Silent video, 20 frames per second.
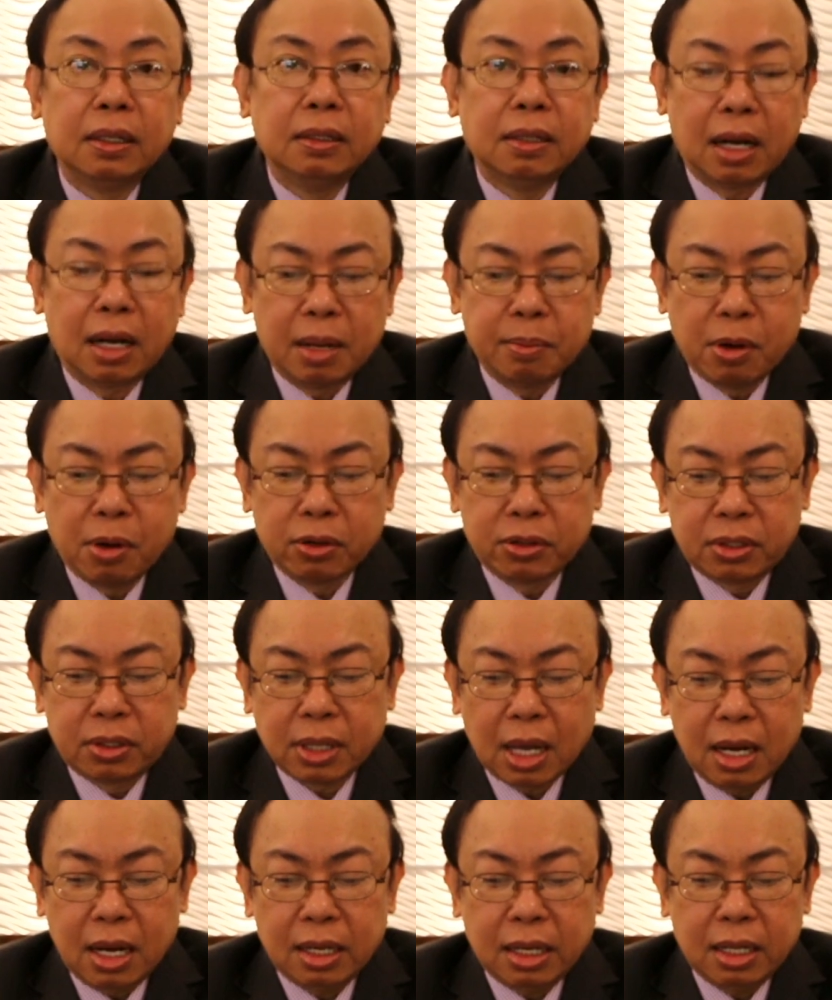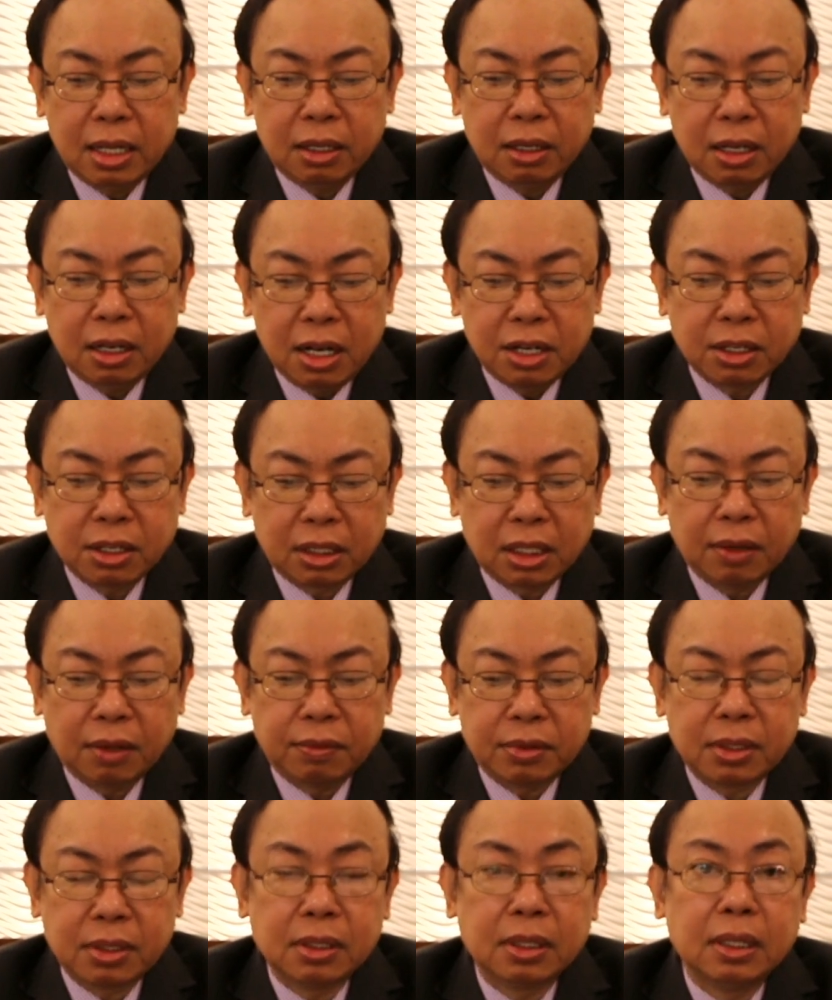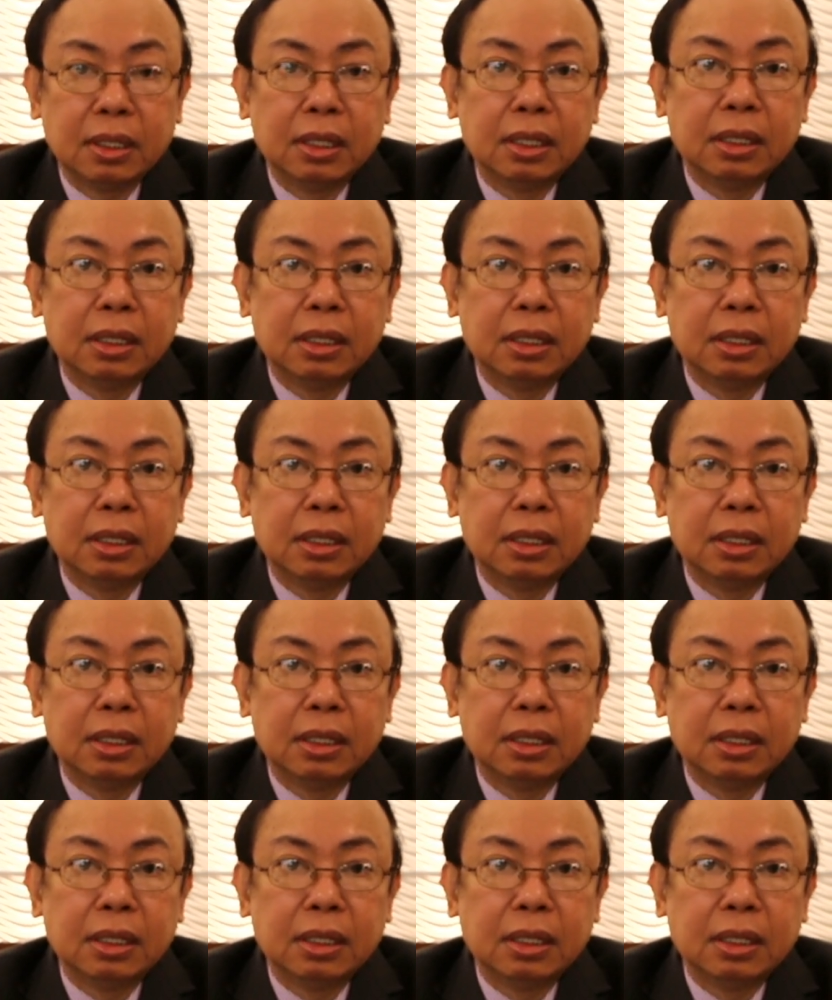the remote selling initiatives